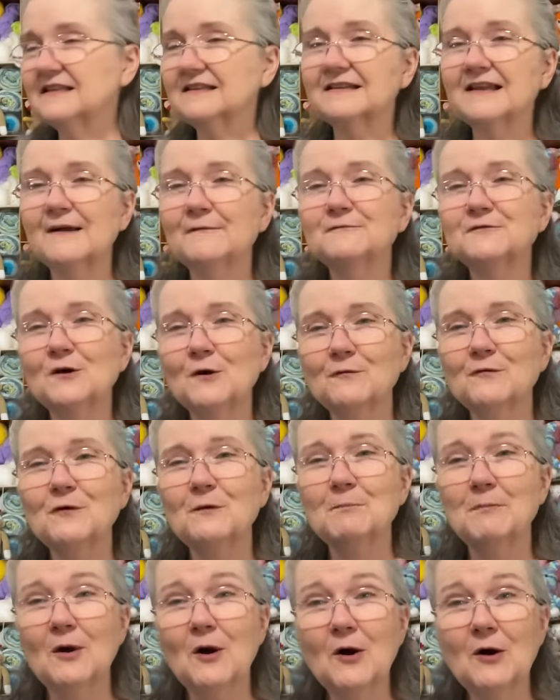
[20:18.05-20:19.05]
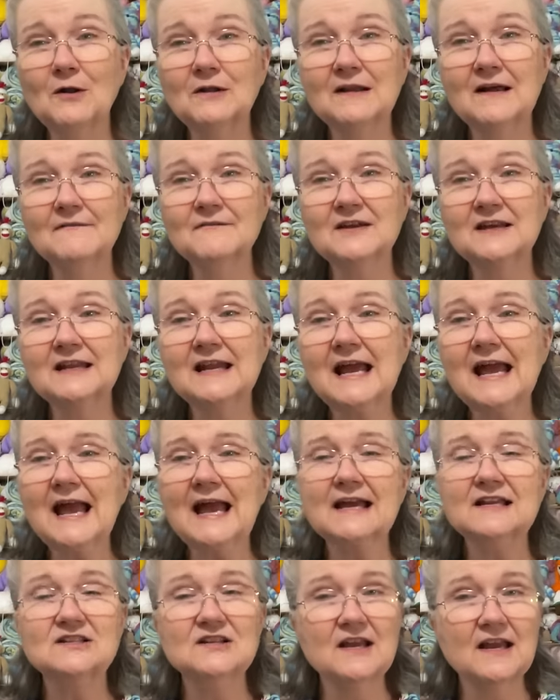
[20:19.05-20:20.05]
leftover ball of it,
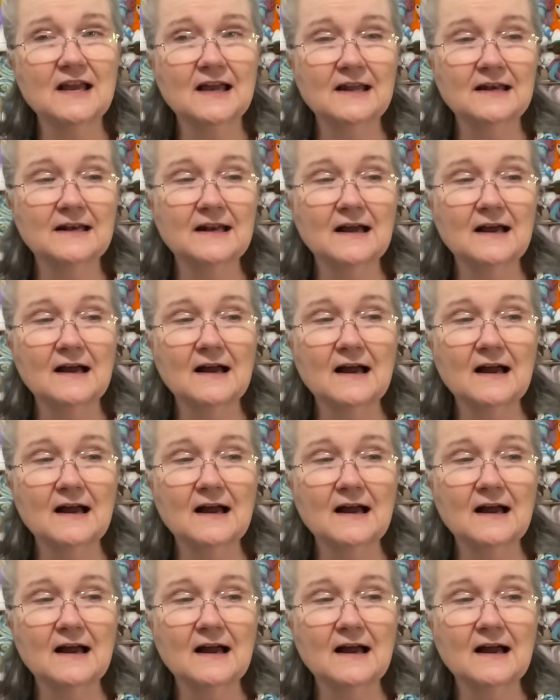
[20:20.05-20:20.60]
and